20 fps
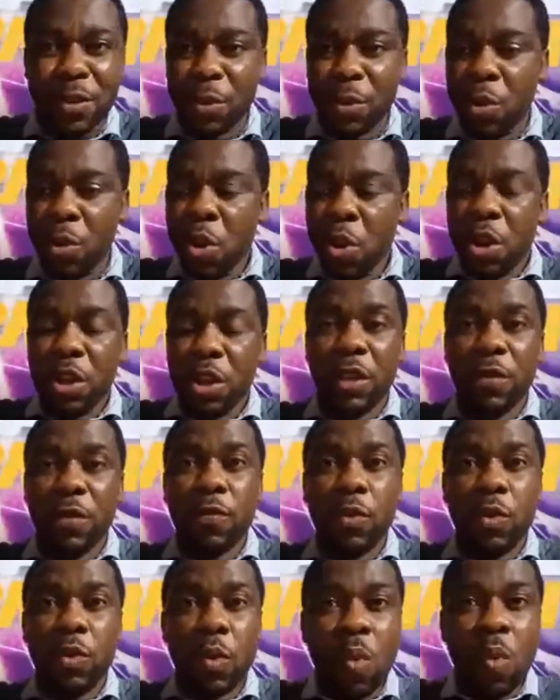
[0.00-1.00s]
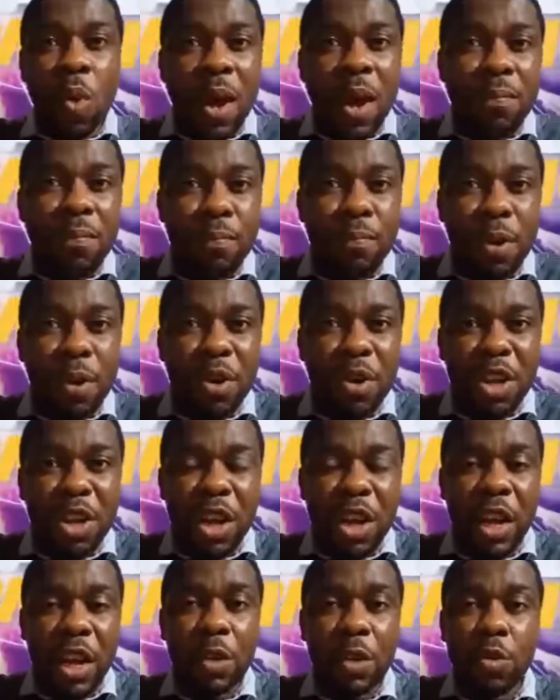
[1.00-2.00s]
So if you are born
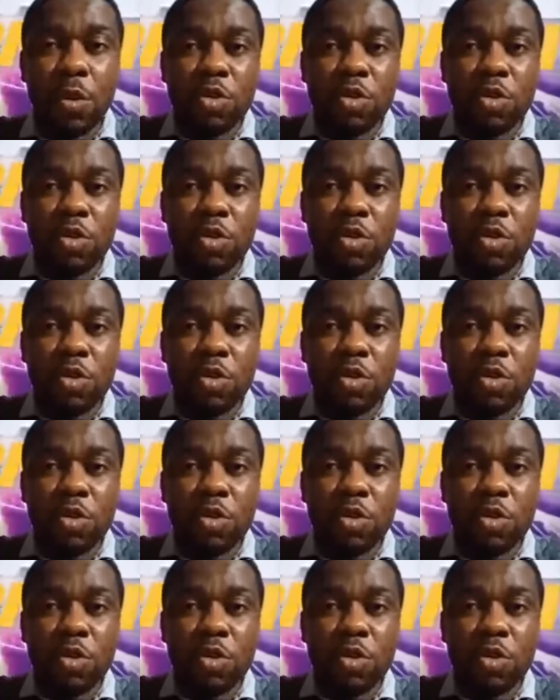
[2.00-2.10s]
again,